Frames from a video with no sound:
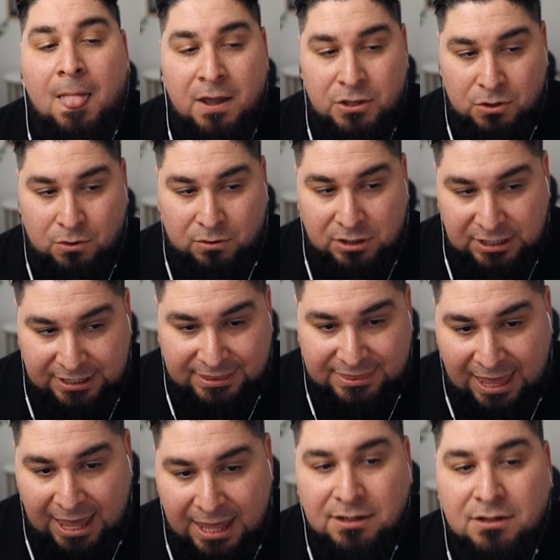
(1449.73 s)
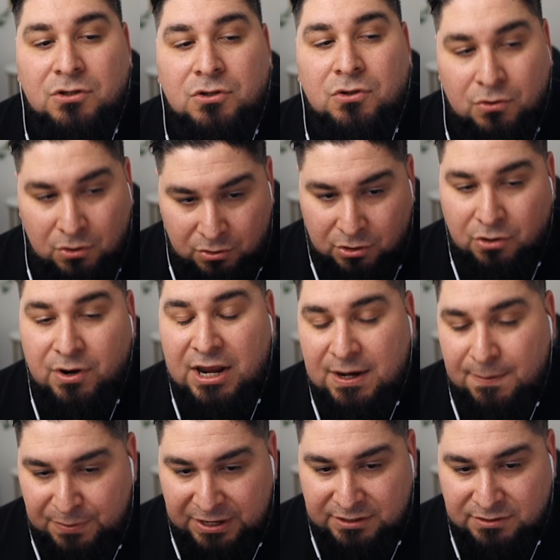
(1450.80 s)
You'll click that. You'll go to create
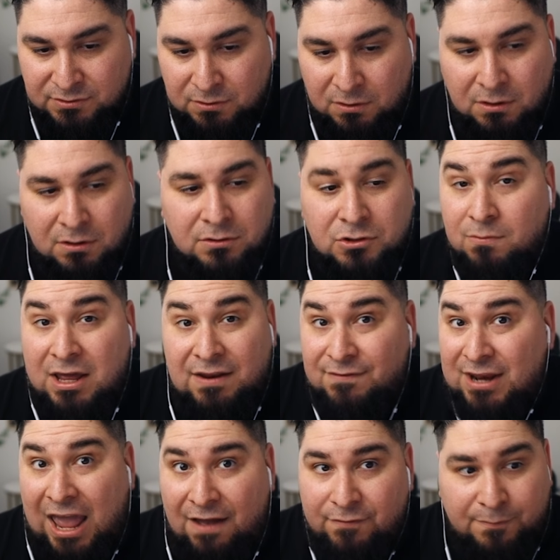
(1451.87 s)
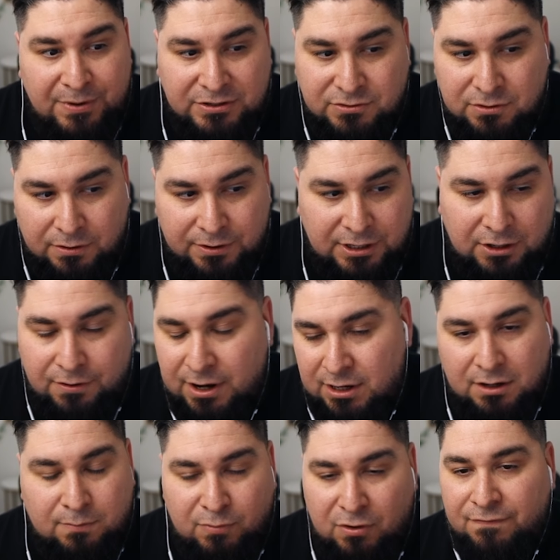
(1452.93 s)
a pixel. You might even have a pixel already
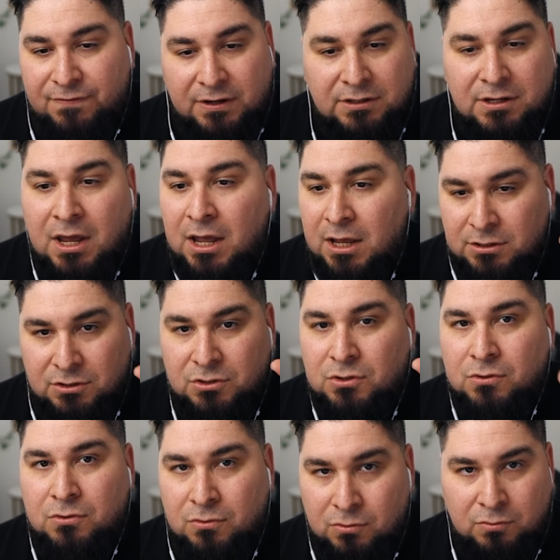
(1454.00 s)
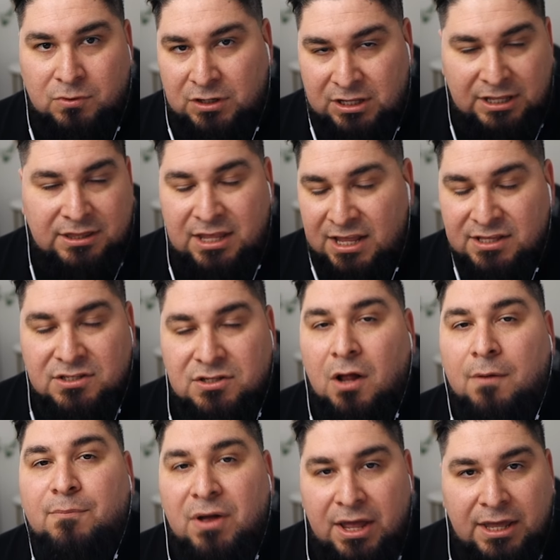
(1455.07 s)
created. Perfect. Hit the install
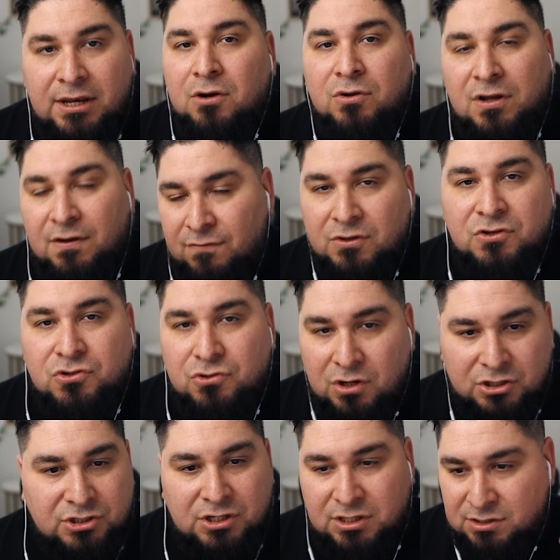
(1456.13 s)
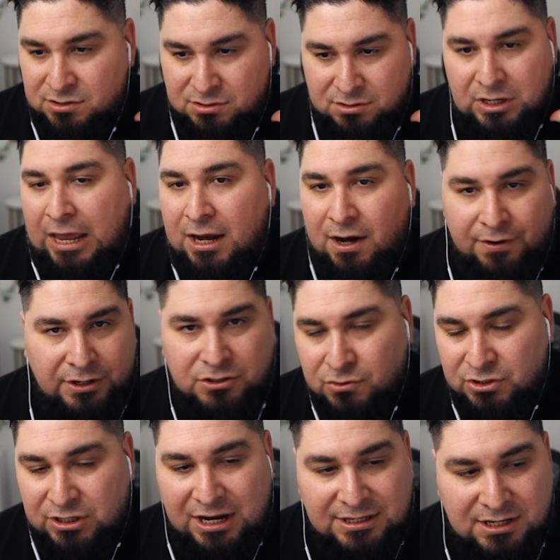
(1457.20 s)
button. It'll give you the instructions. And I already
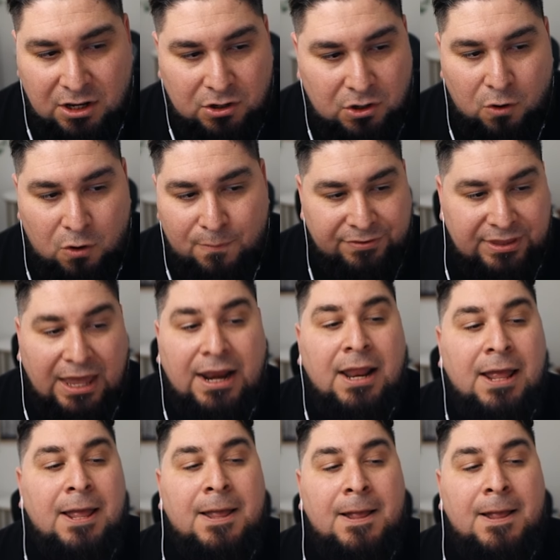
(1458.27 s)
told you guys how to go about that.